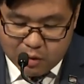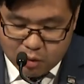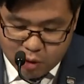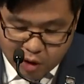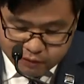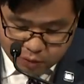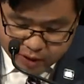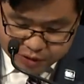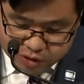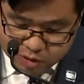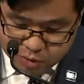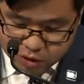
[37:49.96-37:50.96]
Wherever
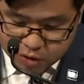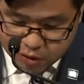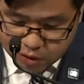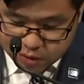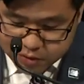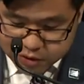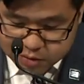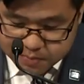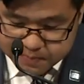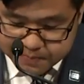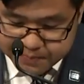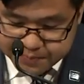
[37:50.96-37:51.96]
racism occurs,
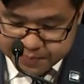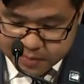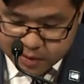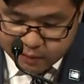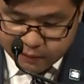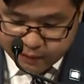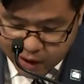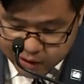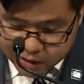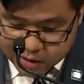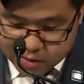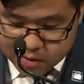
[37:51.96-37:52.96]

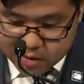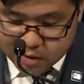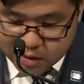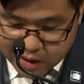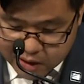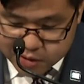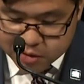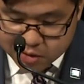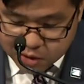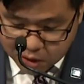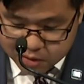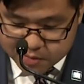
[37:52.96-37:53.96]
fighting it is
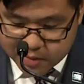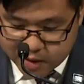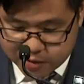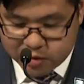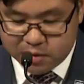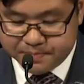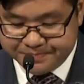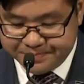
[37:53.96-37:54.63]
not easy.